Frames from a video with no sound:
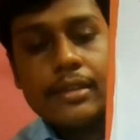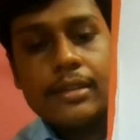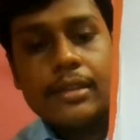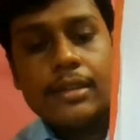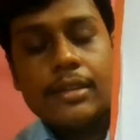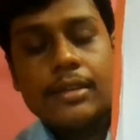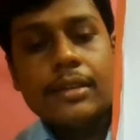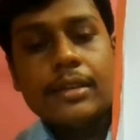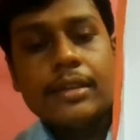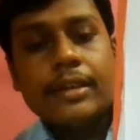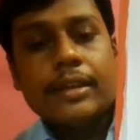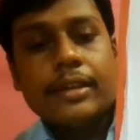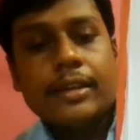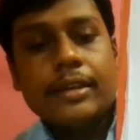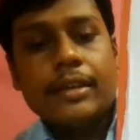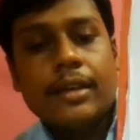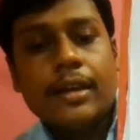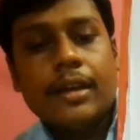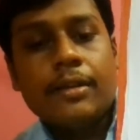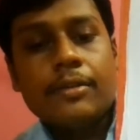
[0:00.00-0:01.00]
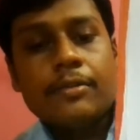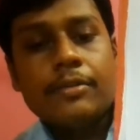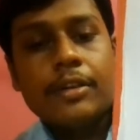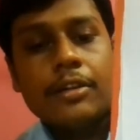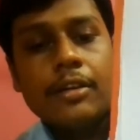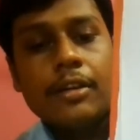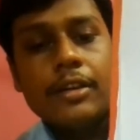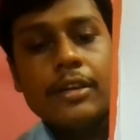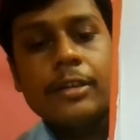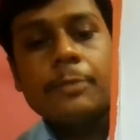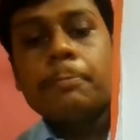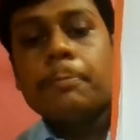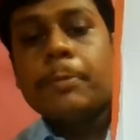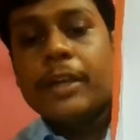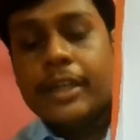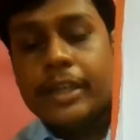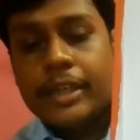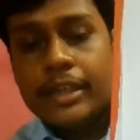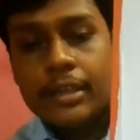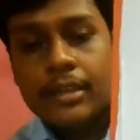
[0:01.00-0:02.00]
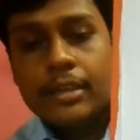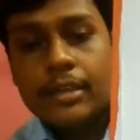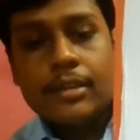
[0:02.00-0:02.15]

cheese in India we call it paneer.